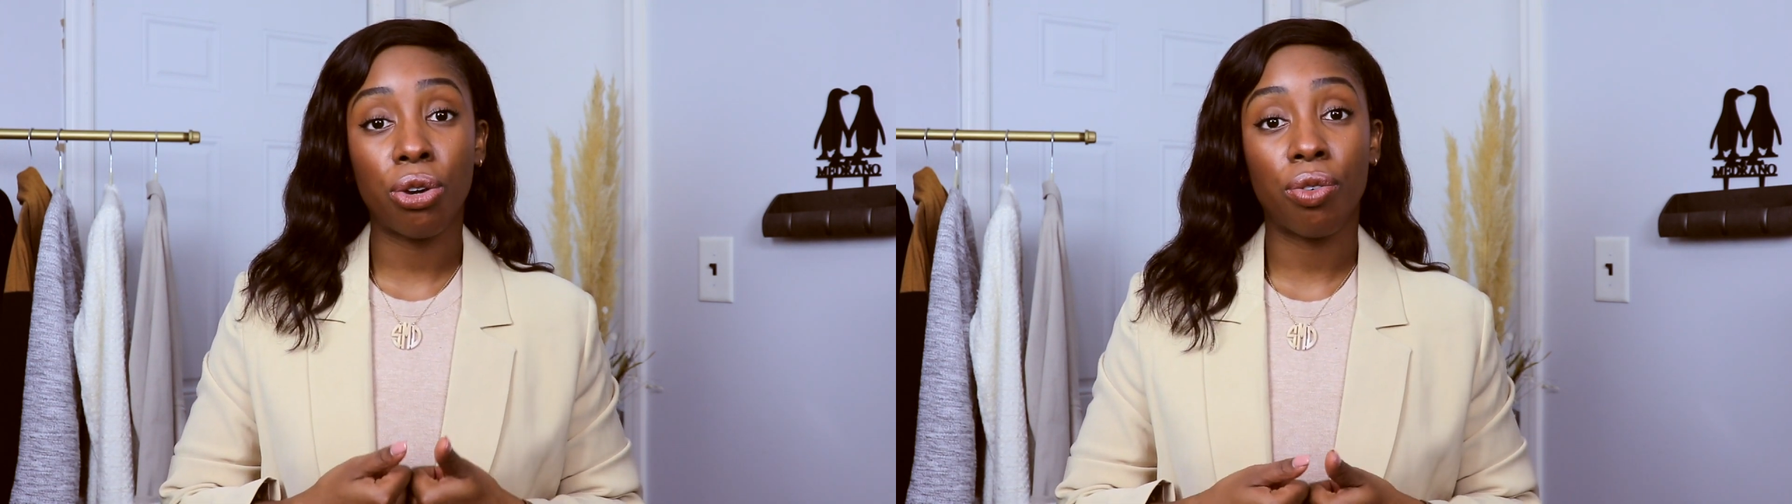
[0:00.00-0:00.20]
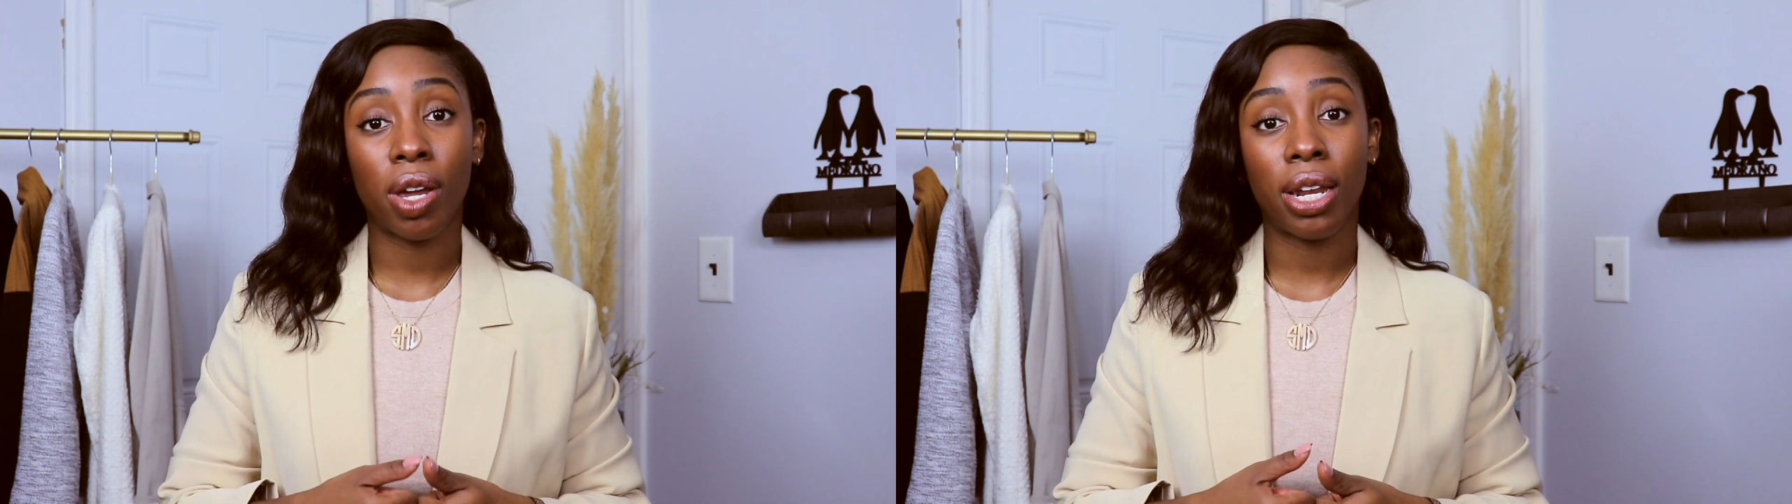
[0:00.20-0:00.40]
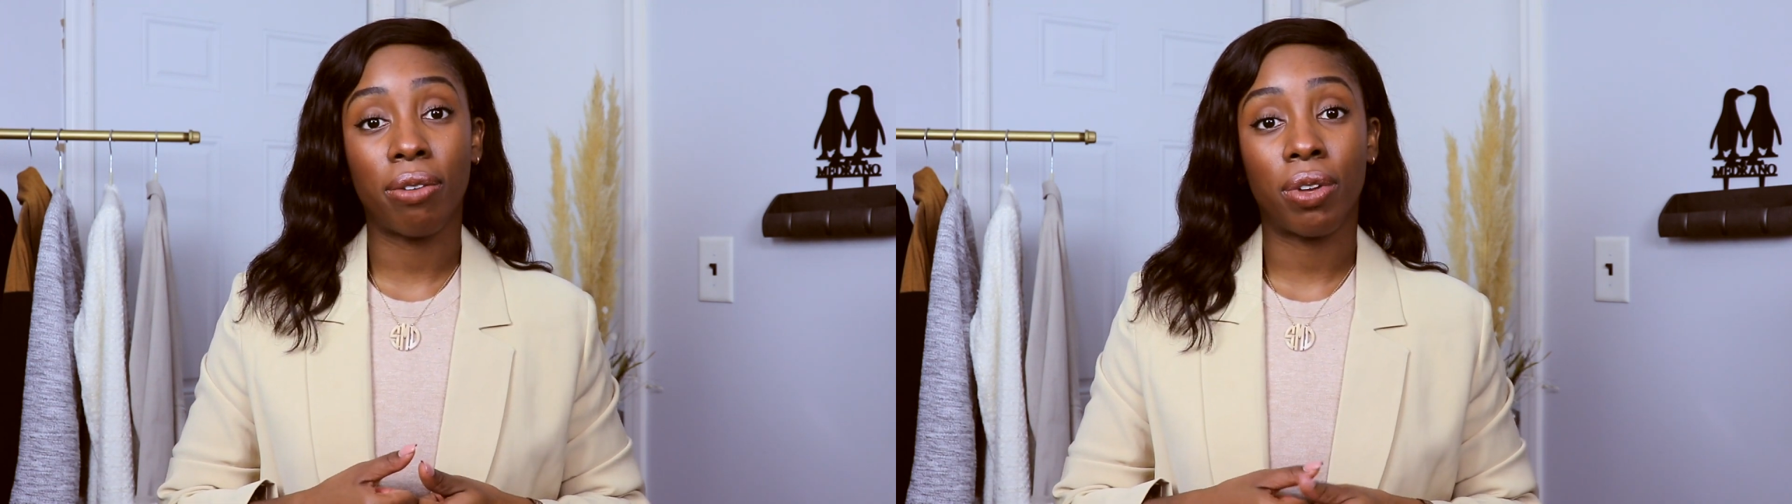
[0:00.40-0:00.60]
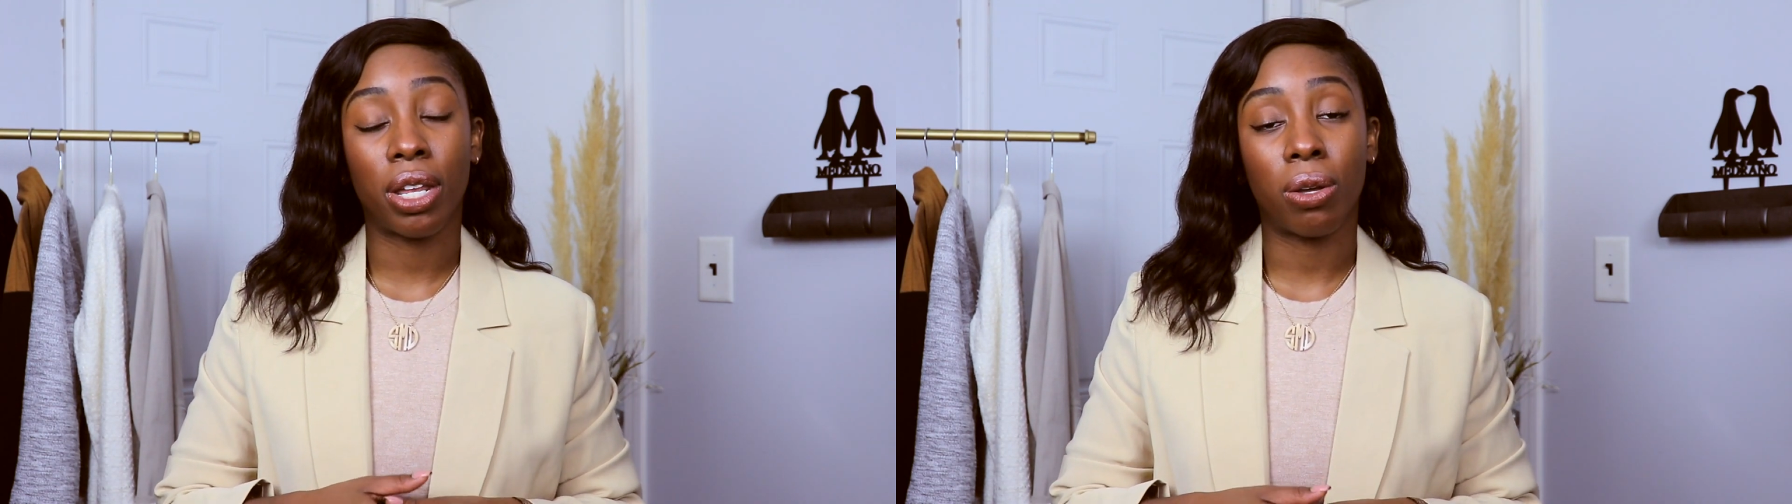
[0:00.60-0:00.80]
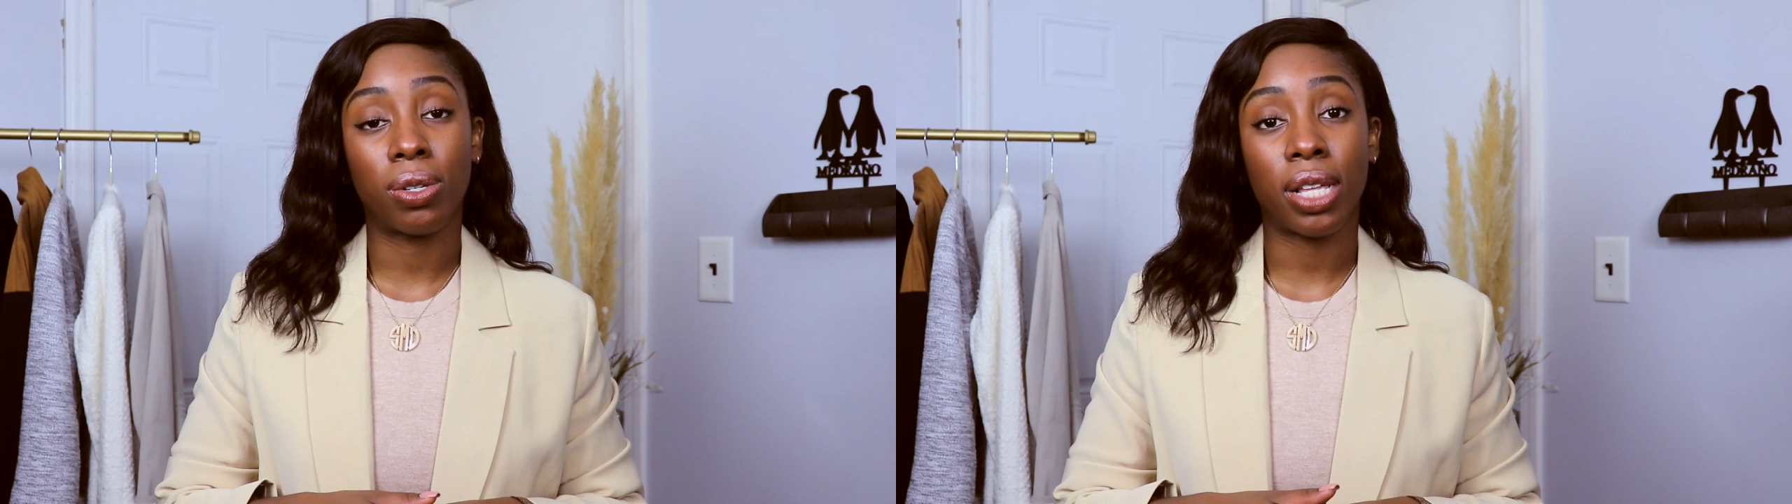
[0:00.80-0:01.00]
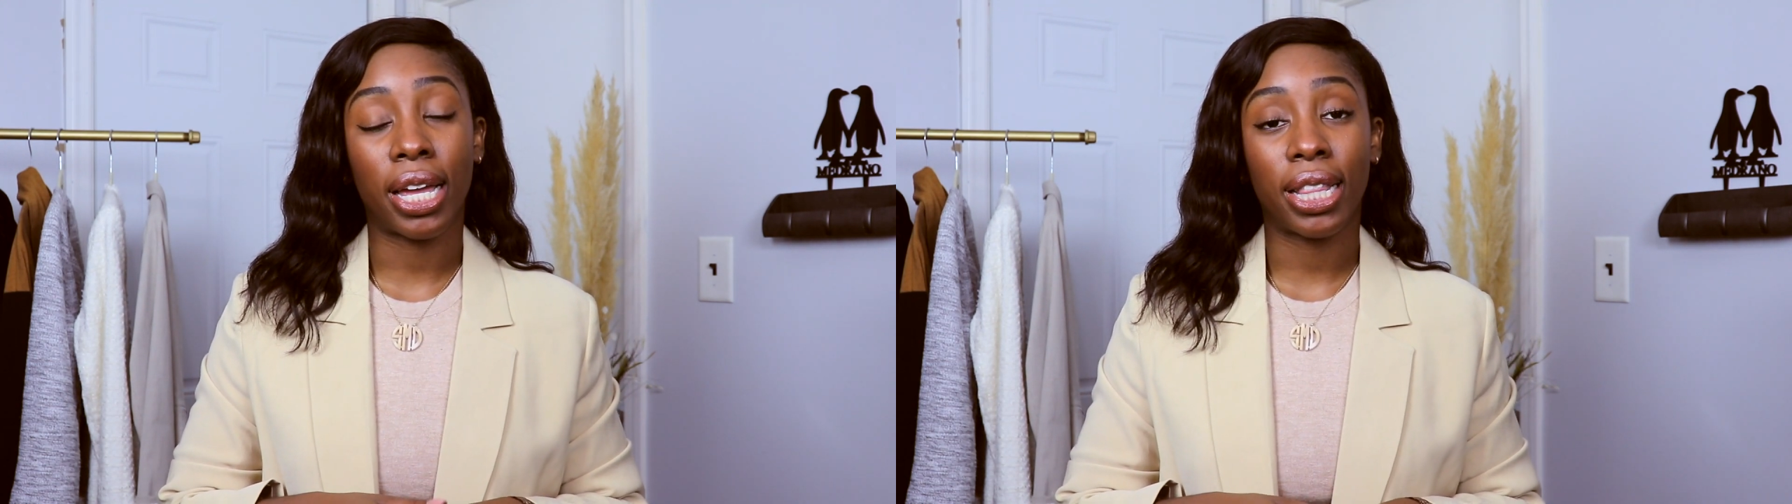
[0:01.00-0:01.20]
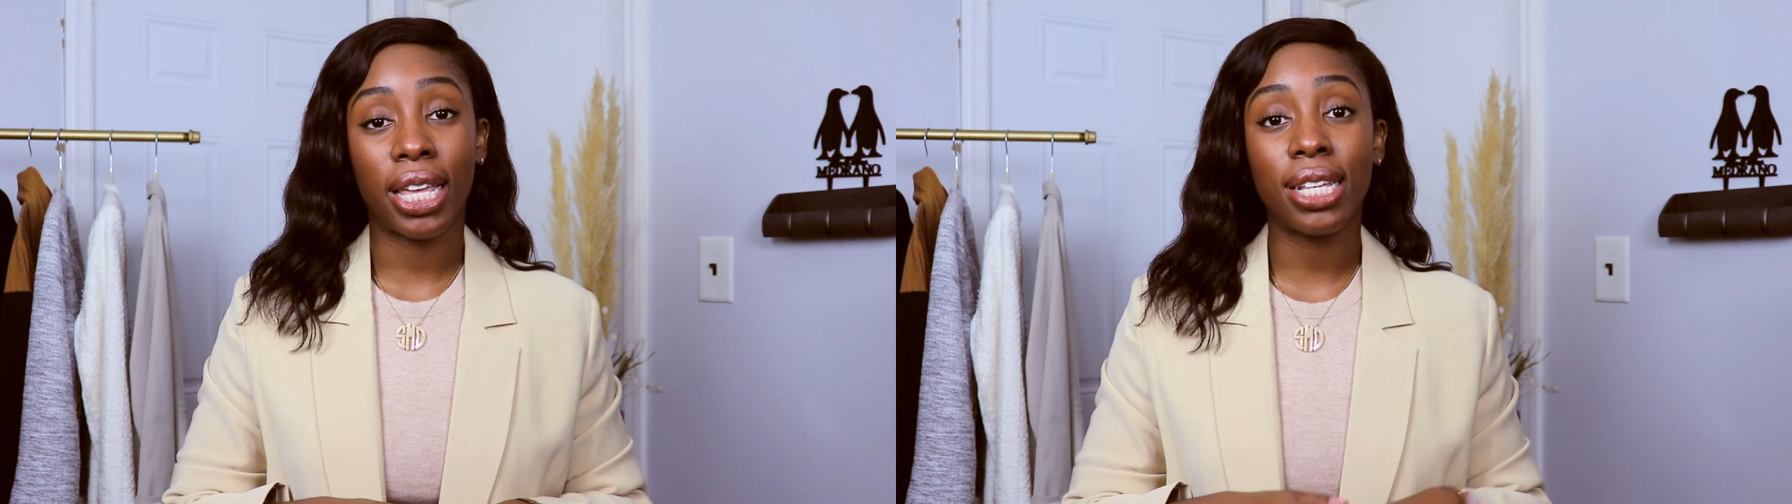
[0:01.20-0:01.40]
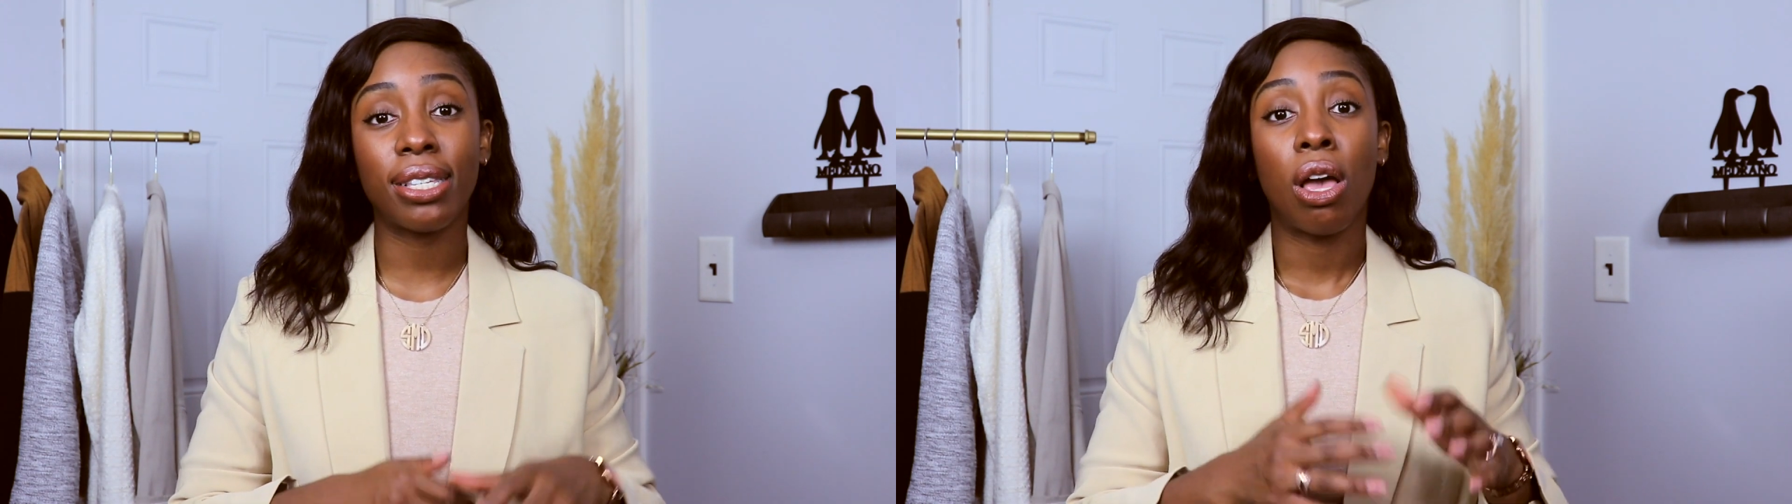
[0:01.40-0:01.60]
creating videos like
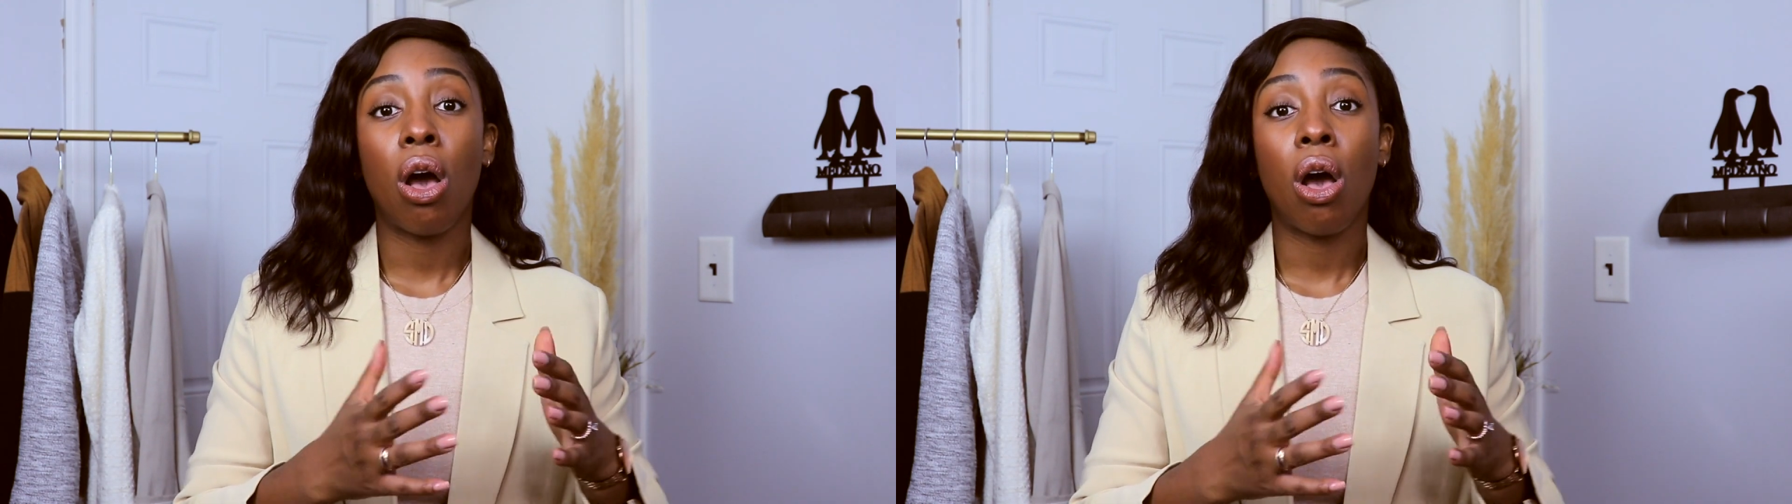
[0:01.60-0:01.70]
this.